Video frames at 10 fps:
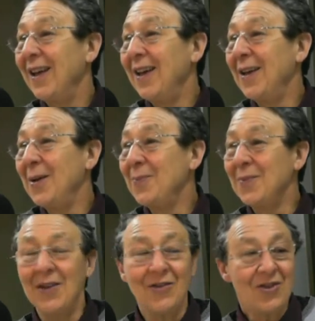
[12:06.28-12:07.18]

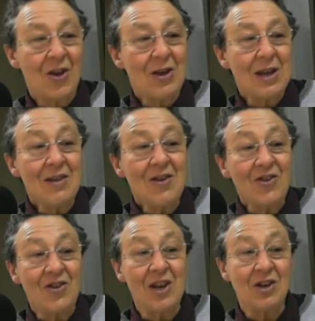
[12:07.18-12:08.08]
So in
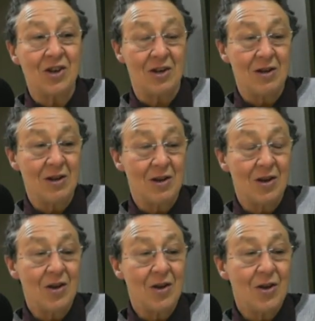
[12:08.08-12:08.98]
this section,
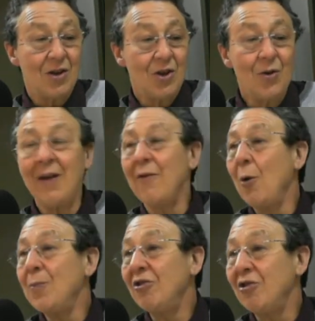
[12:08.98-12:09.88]
you have
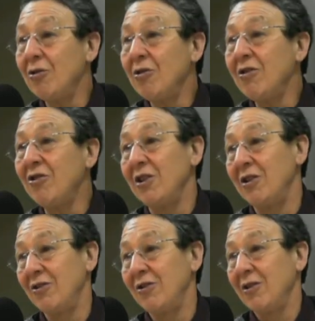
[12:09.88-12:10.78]

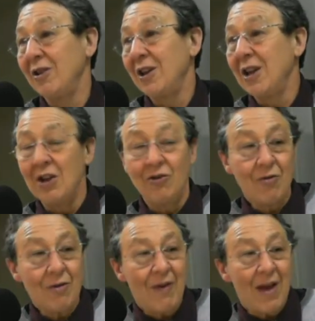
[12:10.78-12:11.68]
opportunities
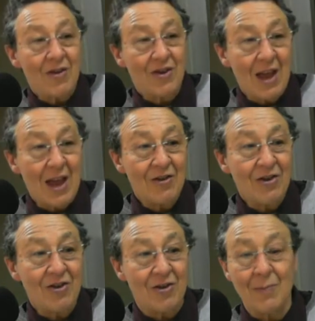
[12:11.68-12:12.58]
to revise
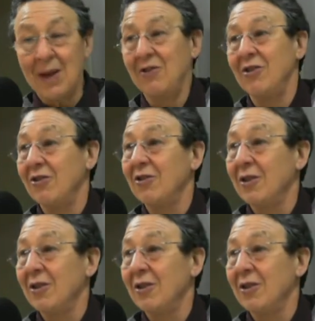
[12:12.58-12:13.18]
acids and bases.